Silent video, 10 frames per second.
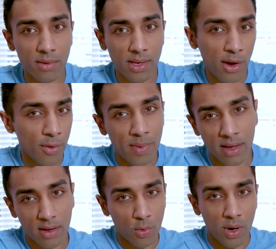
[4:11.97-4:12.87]
dialed back
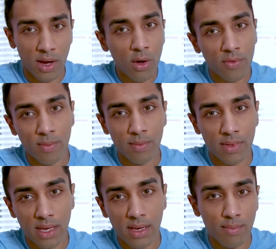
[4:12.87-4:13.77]
quite a lot from
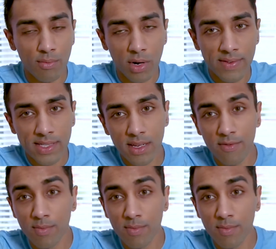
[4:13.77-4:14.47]
the previous stuff.